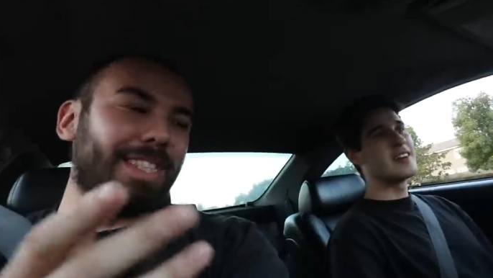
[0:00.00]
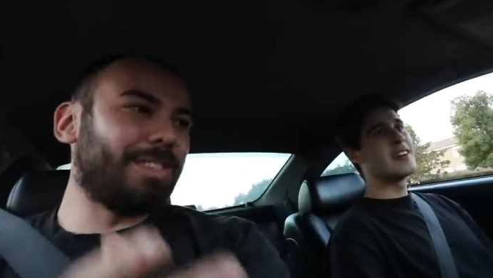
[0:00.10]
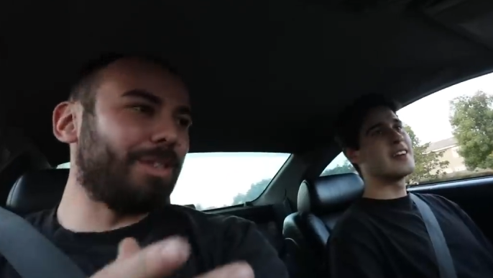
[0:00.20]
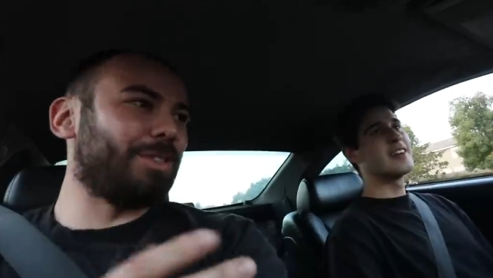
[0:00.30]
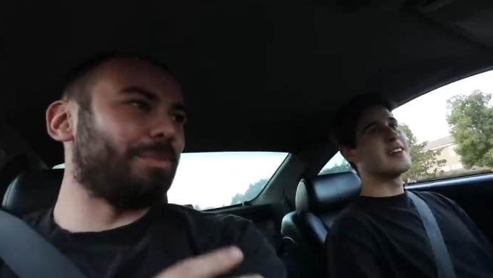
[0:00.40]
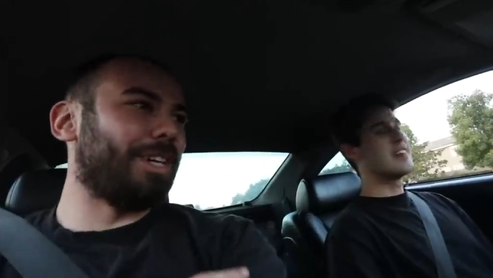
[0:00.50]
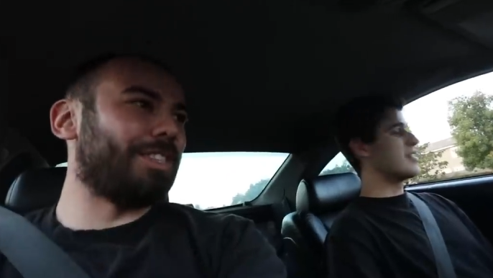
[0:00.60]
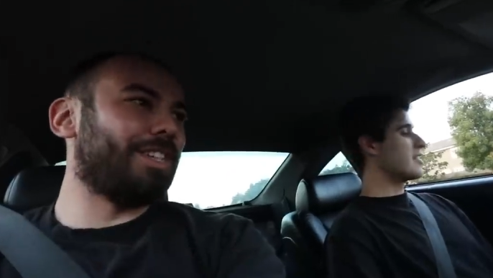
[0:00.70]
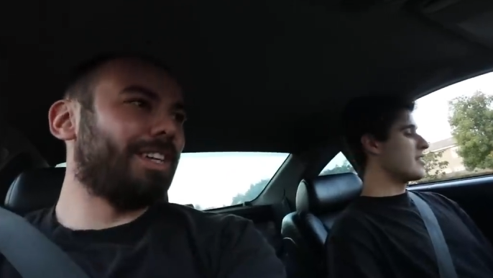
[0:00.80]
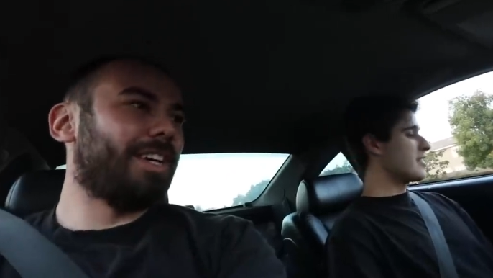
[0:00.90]
Speaker 1: into it too
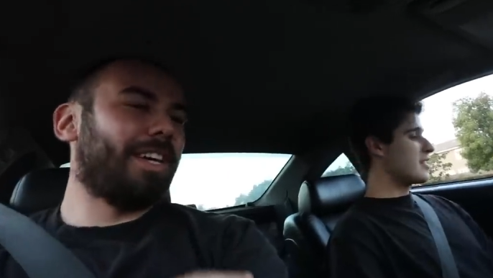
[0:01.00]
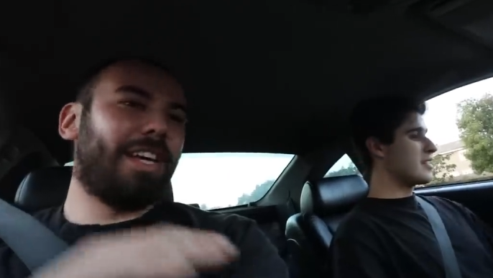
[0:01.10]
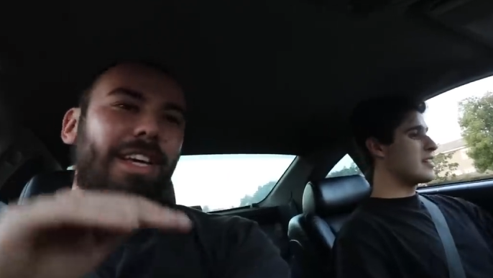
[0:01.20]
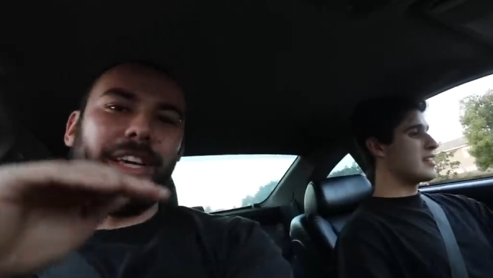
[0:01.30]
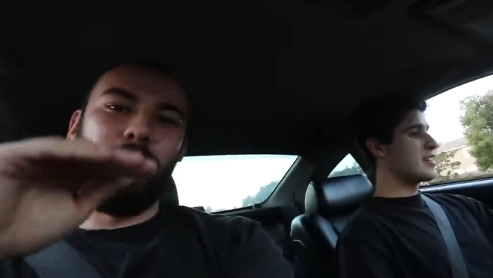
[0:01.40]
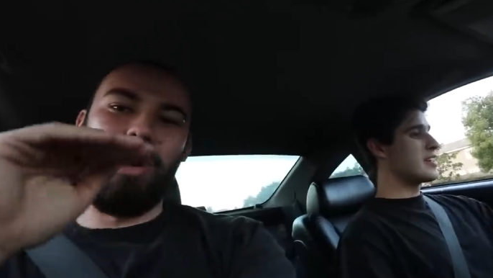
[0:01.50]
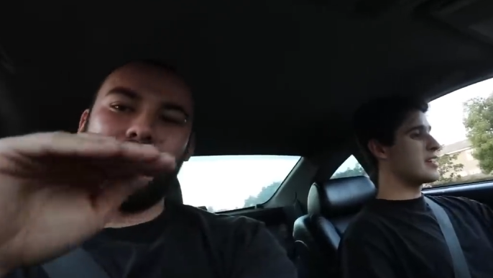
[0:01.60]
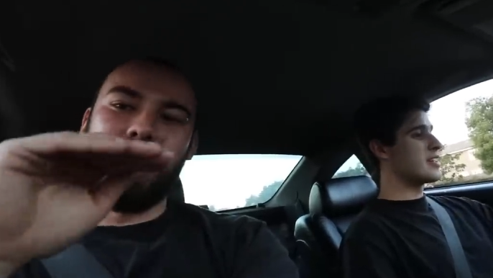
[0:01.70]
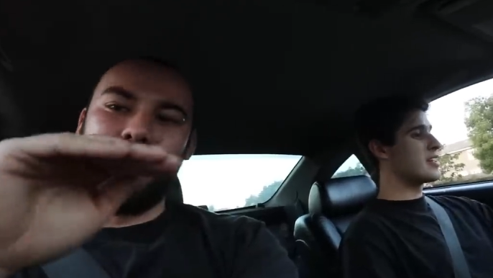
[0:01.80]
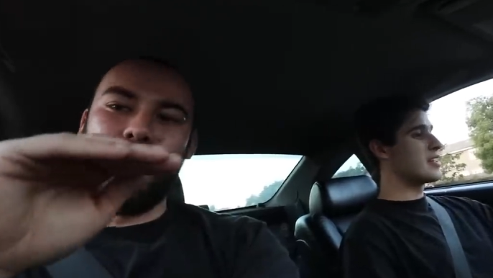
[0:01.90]
much, it
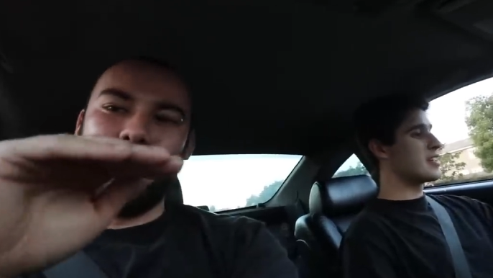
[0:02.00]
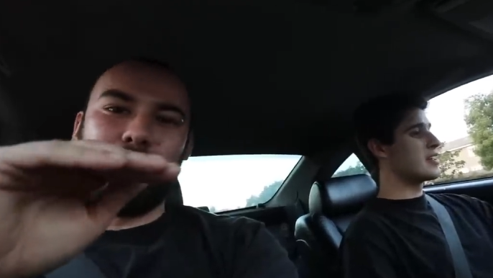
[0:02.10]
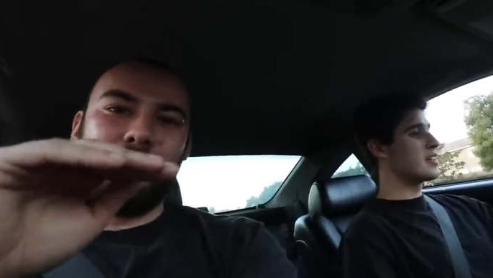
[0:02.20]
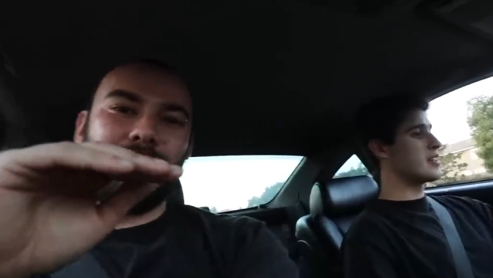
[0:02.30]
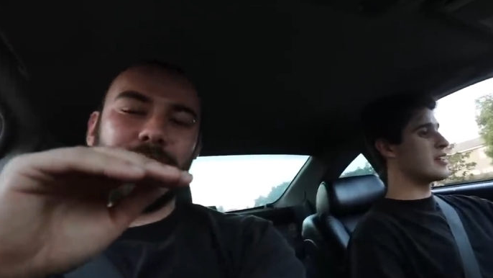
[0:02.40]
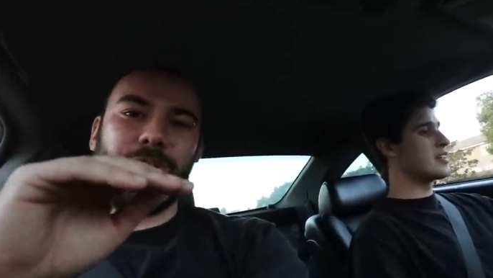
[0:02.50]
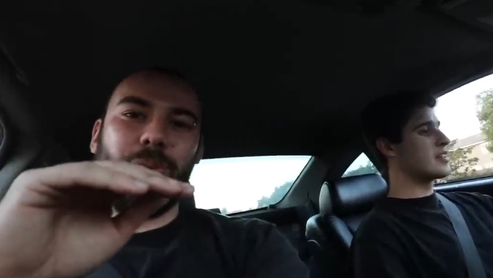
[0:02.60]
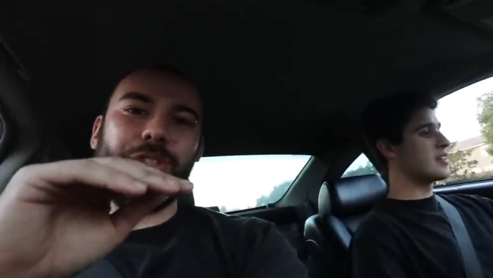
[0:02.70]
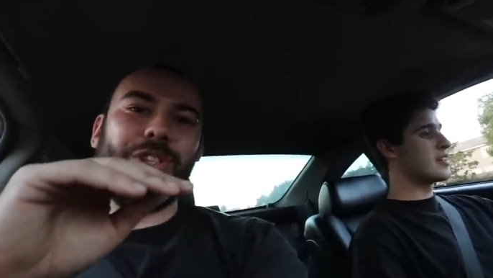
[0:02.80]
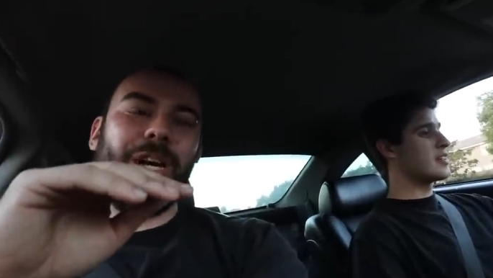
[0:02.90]
wants to jump. So
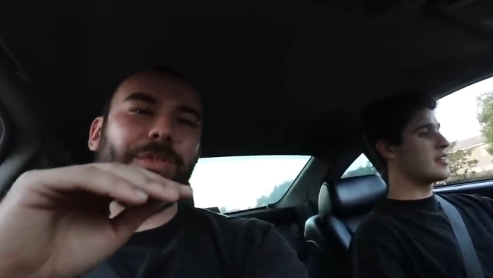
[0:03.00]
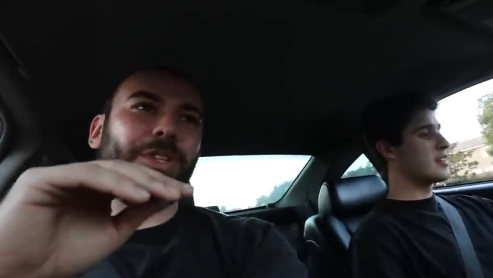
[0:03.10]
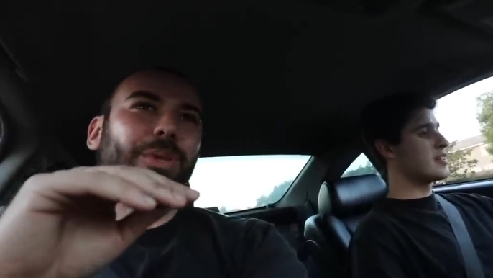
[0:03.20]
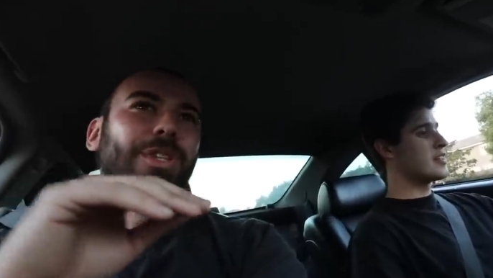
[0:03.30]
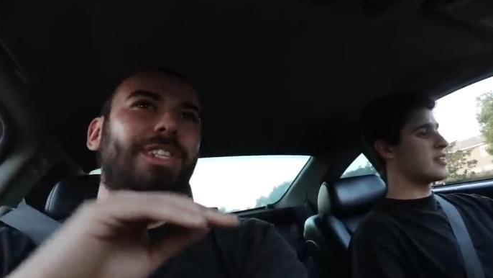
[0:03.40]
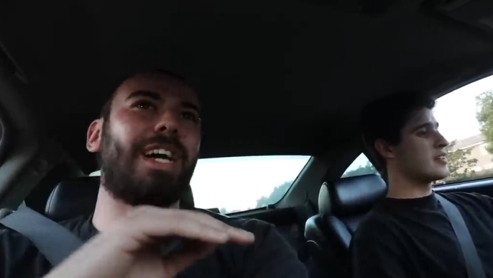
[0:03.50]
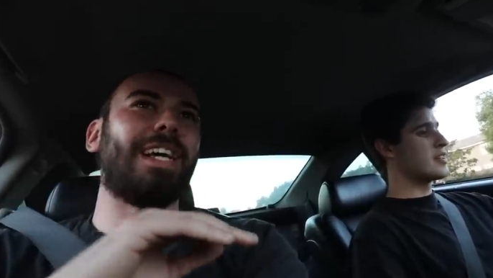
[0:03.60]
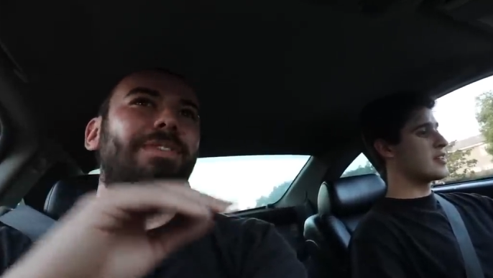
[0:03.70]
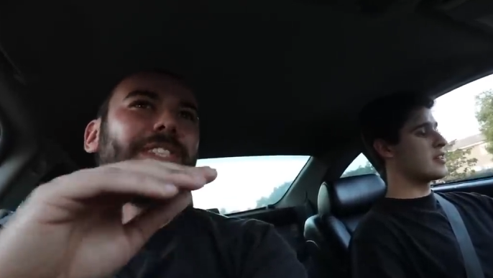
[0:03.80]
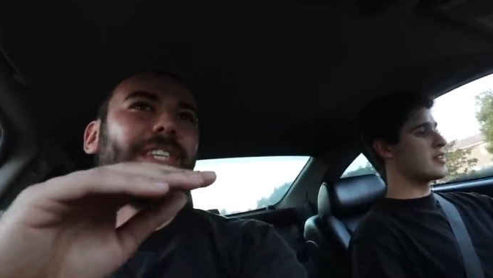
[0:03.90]
what you have to do is
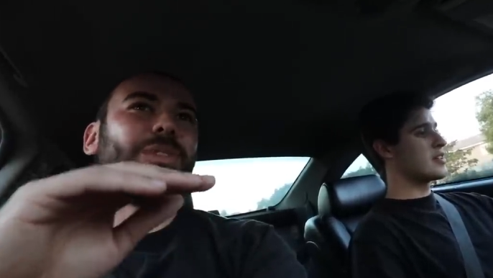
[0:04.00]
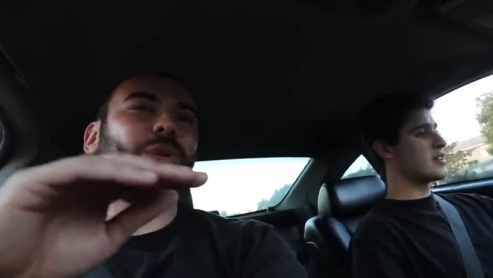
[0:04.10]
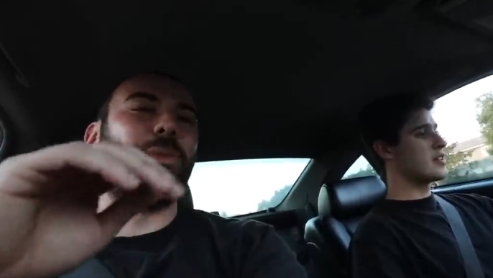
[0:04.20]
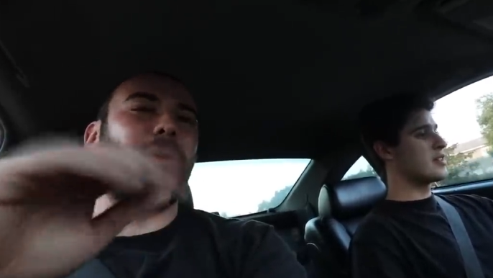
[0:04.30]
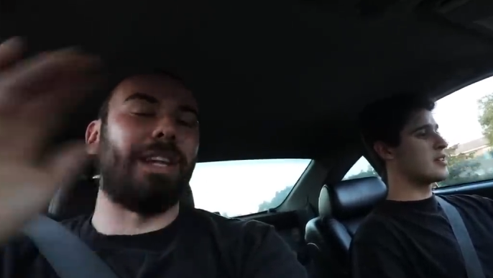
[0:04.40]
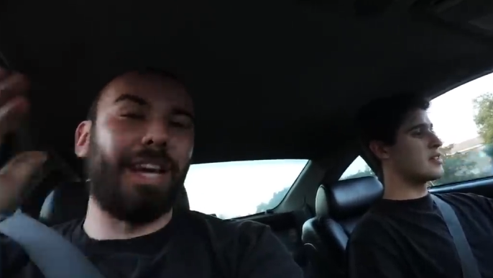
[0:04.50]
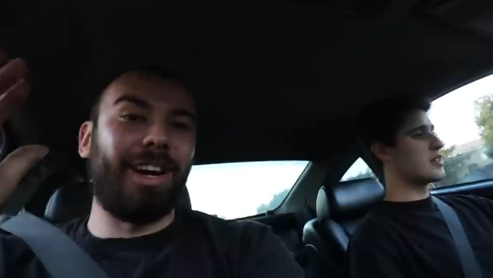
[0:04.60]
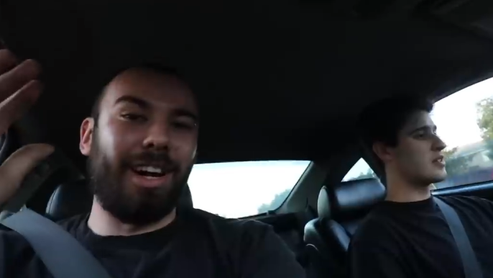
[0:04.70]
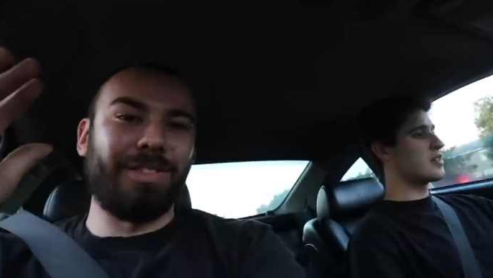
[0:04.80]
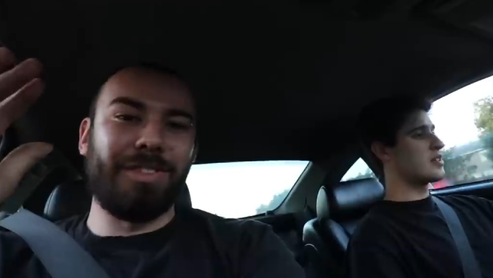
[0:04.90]
kind of ease into it, but let
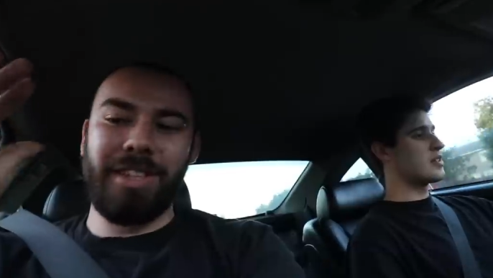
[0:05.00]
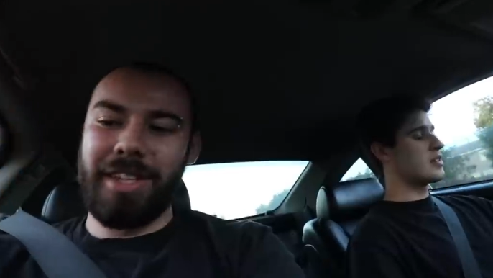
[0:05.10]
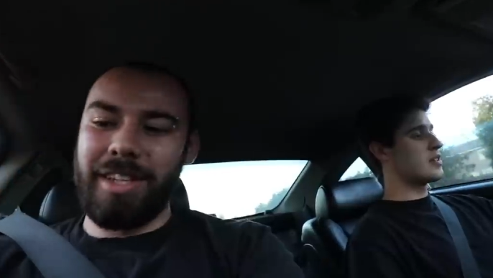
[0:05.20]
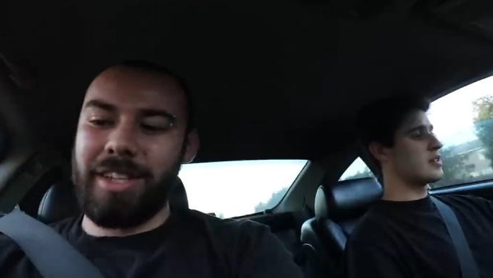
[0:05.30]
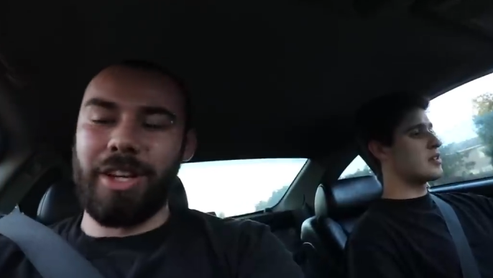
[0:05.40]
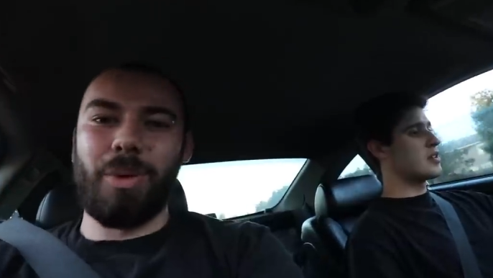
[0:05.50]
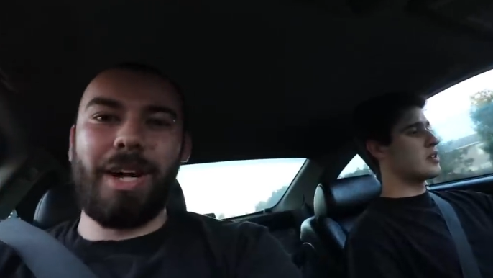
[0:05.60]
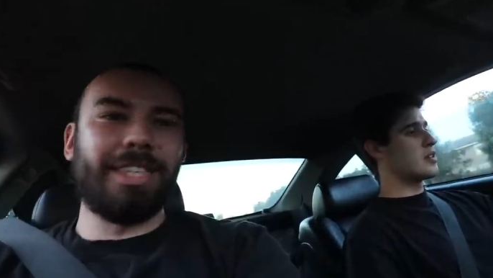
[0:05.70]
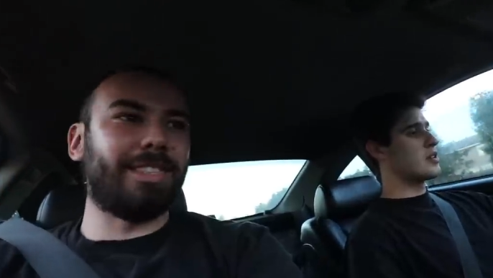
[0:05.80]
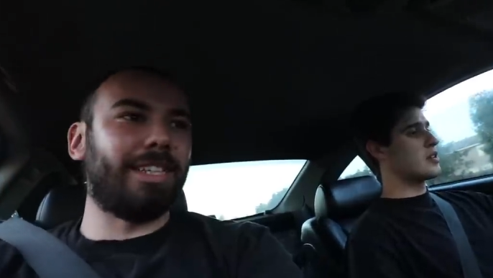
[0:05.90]
off.
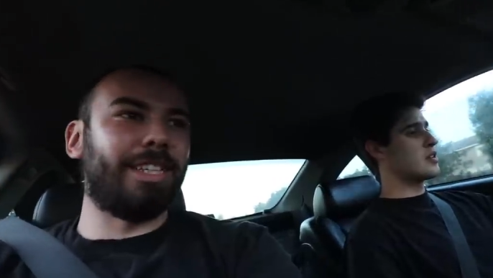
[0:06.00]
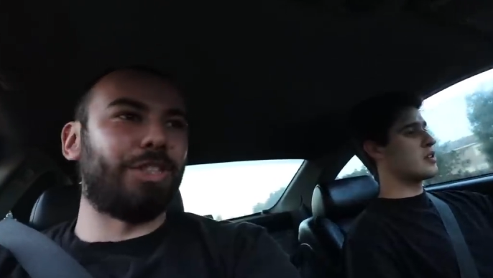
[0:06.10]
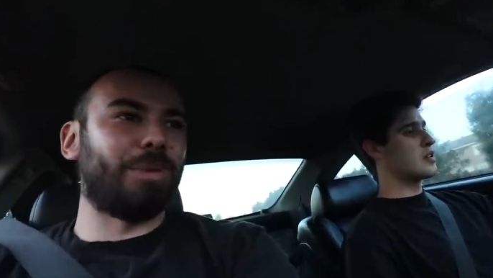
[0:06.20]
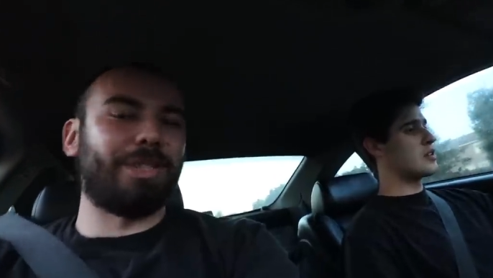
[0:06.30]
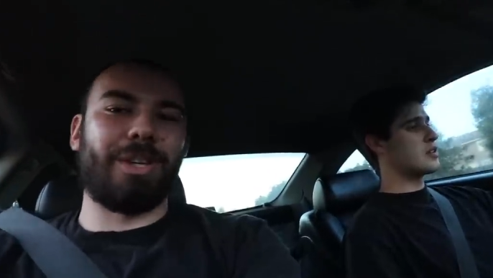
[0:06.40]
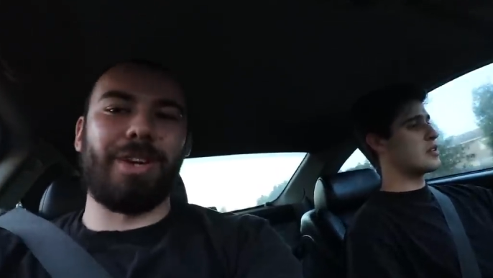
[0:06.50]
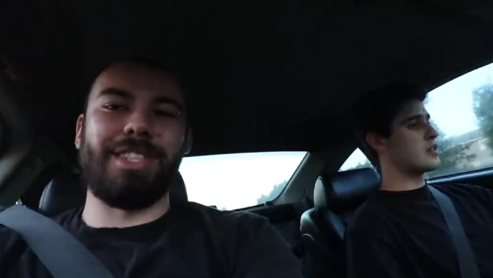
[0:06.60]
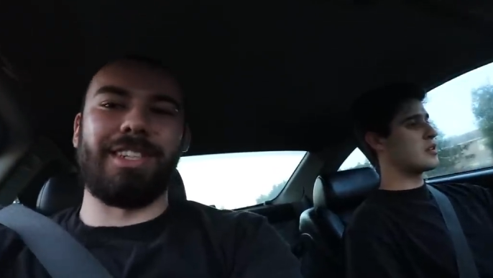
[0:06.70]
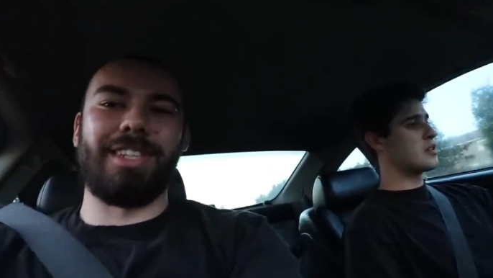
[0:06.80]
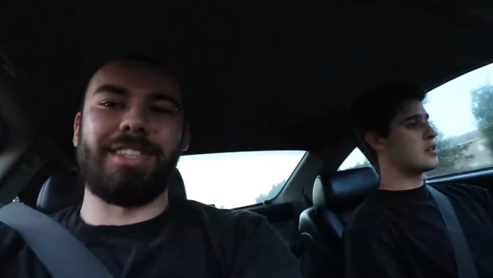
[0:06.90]
Otherwise, it jumps like
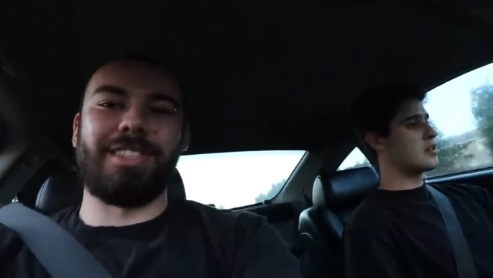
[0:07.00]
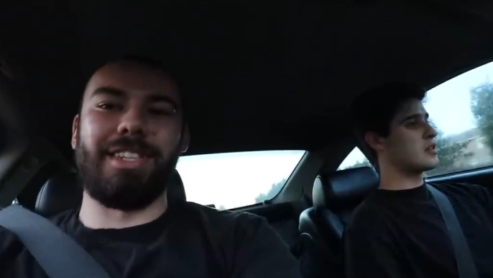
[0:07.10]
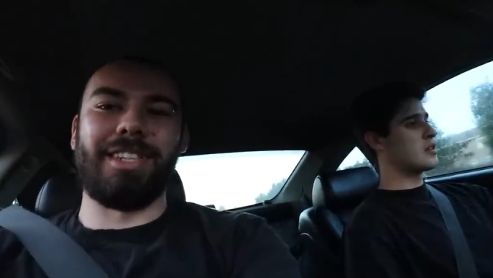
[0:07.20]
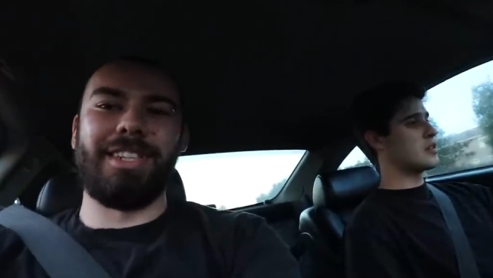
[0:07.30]
crazy. Let's see